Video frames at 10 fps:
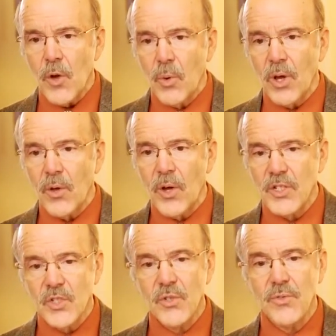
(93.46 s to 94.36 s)
Well,
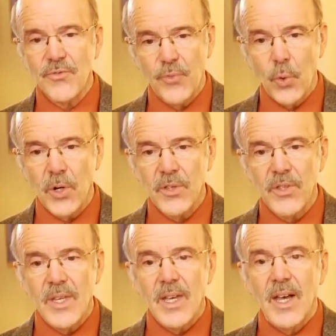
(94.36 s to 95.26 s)
on June 4th,
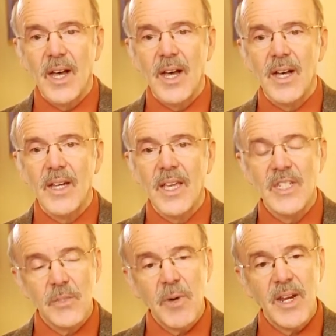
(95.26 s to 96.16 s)
in
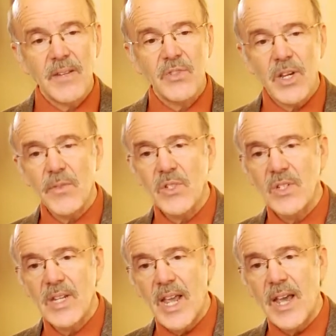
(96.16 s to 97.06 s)
spite of
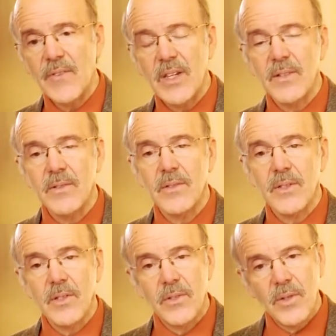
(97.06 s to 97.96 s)
Jefferson having
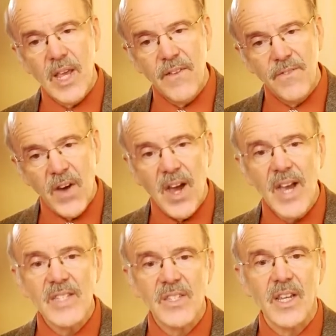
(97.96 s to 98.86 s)

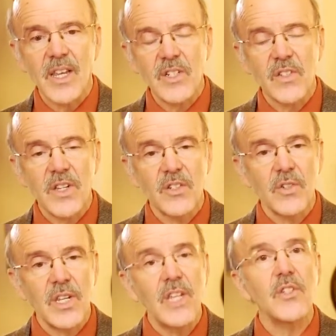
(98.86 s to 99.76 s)
advised the legislature
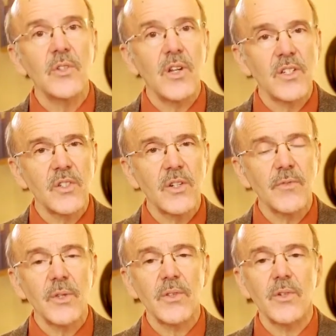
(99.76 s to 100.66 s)
that he should not serve
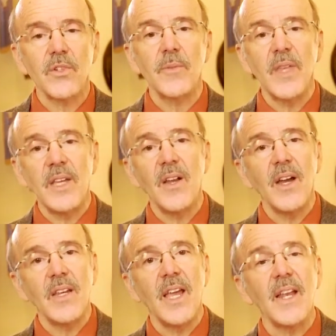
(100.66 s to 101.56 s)
for a third term, they had
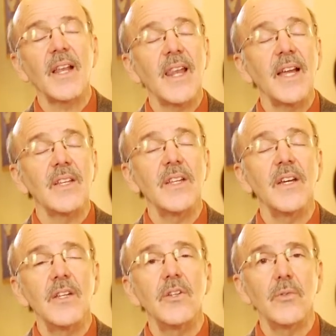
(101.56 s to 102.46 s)
not yet elected
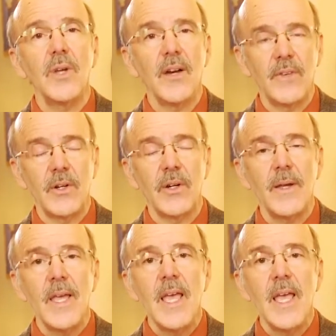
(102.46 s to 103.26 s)
a new governor.